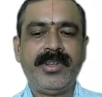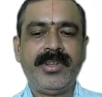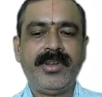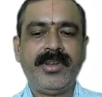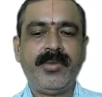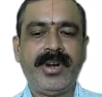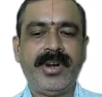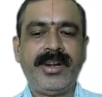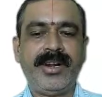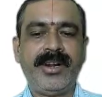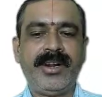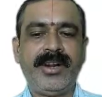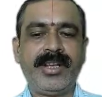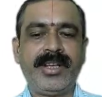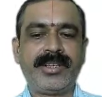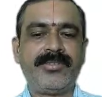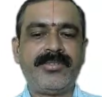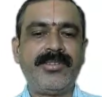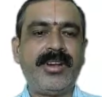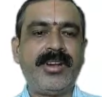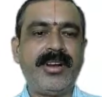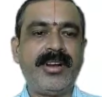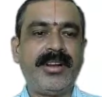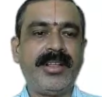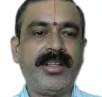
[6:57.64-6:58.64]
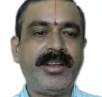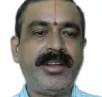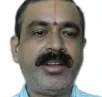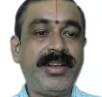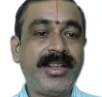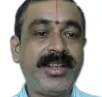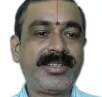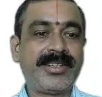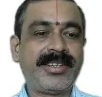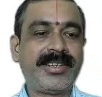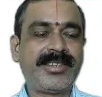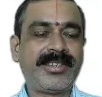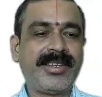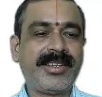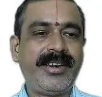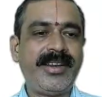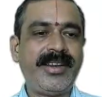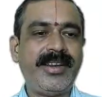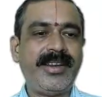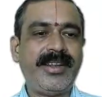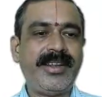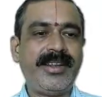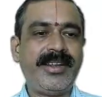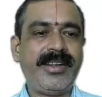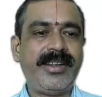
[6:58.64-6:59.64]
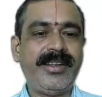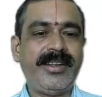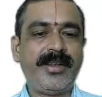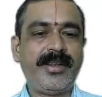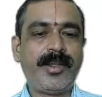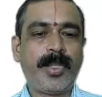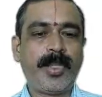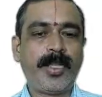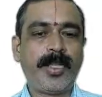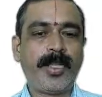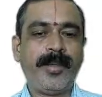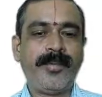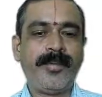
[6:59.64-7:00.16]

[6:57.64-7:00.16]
One does not necessarily